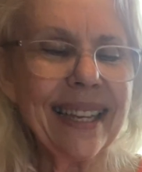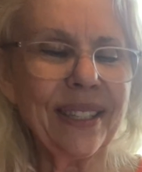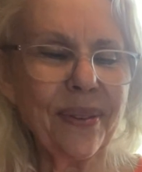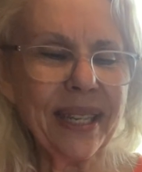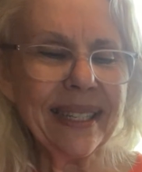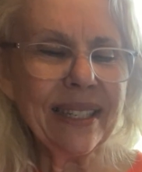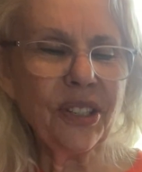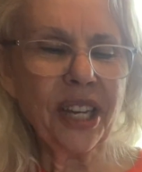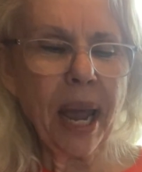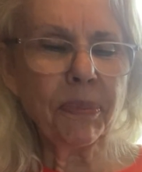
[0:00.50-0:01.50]
So this is
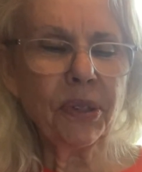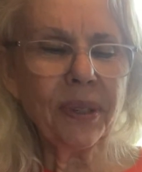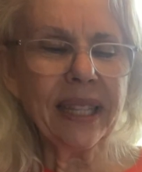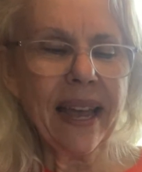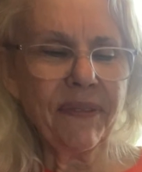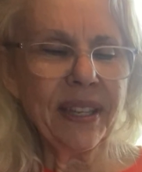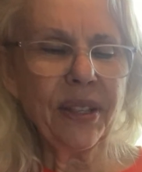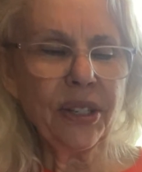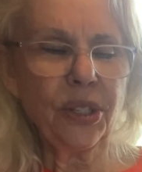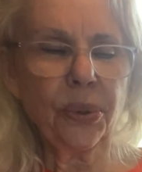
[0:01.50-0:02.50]
chapter 11,
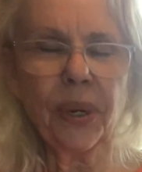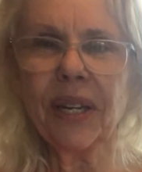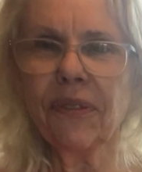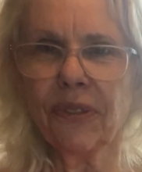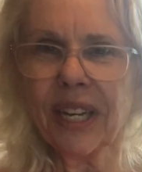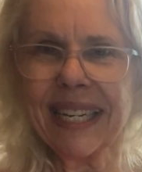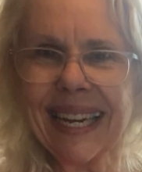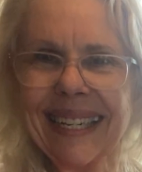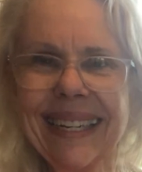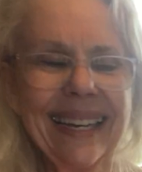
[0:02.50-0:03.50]
The Joy of
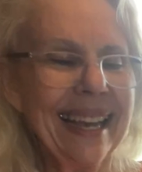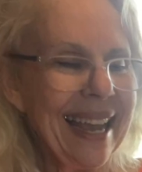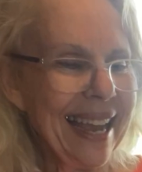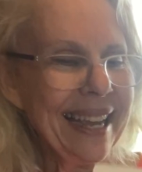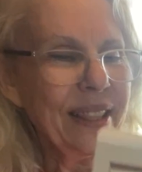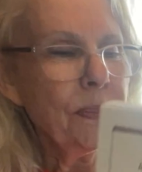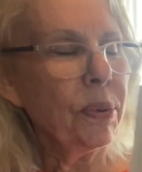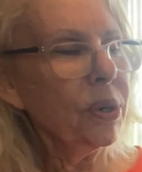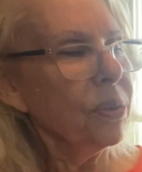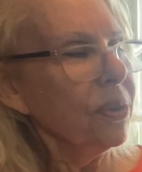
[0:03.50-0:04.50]
Reading, and the
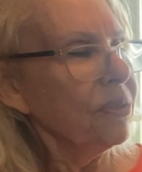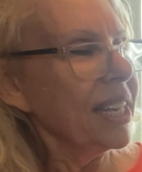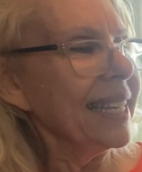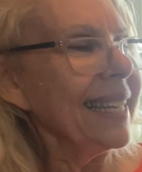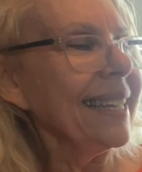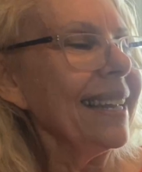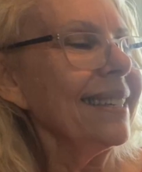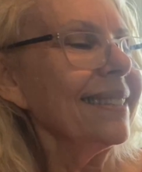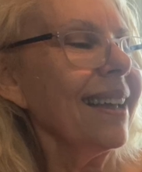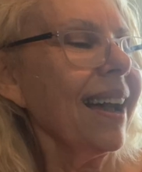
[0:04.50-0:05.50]
book we're reading
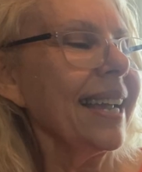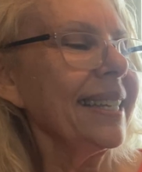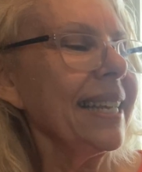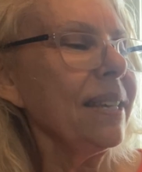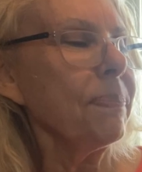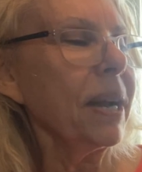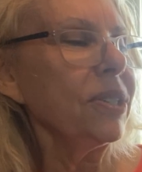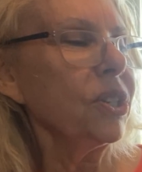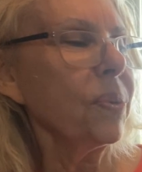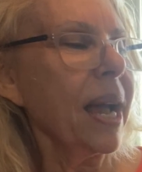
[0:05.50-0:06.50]
is Heidi by
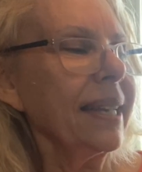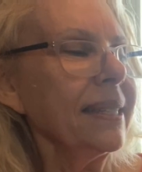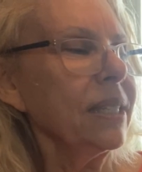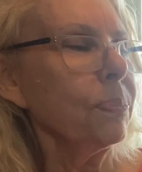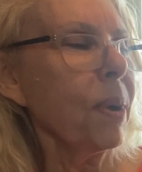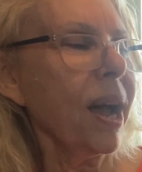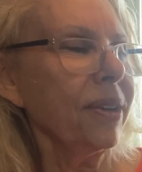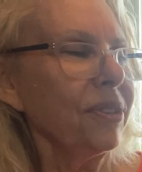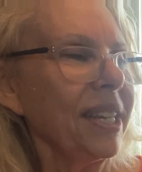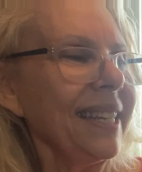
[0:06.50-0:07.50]
Joanna
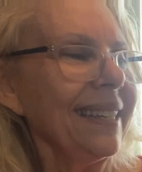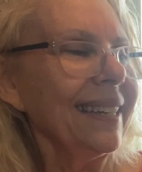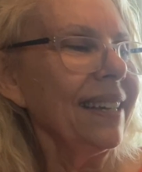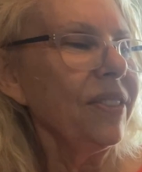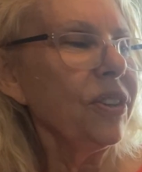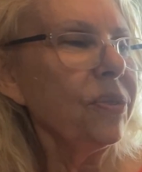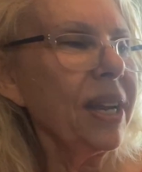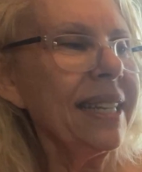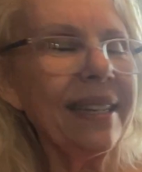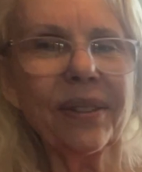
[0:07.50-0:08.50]
Spyri, The
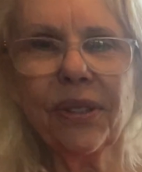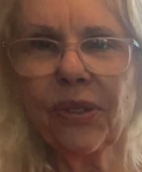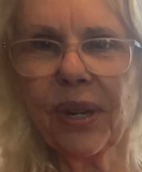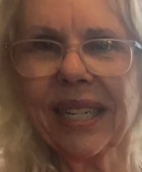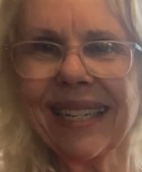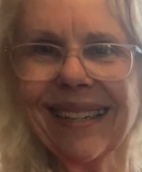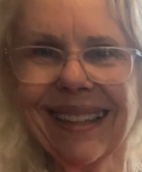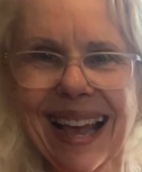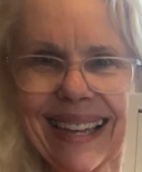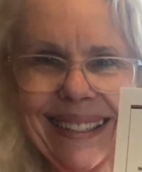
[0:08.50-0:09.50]
Great Illustrated
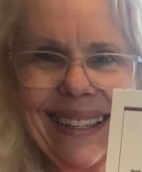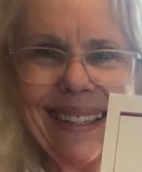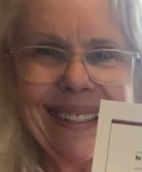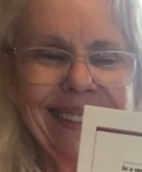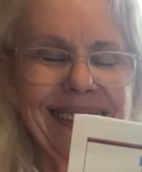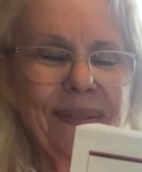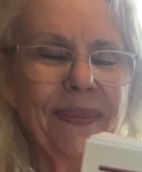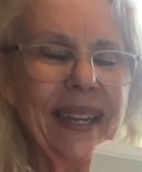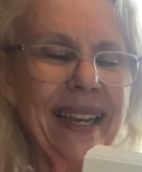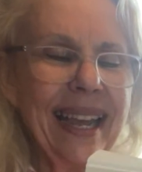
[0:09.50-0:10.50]
Classics.
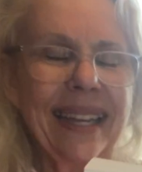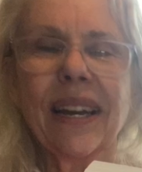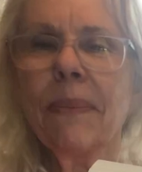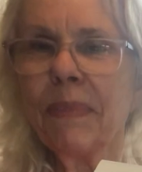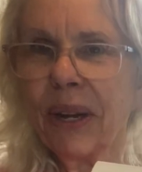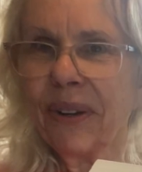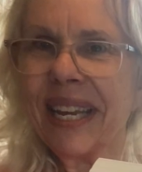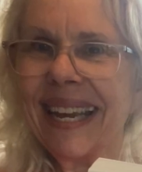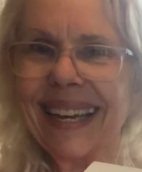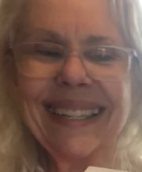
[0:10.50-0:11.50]
And I'm
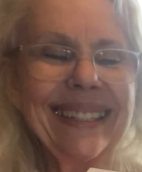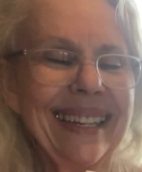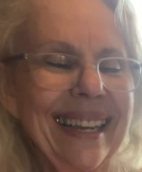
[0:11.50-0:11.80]
Maryann.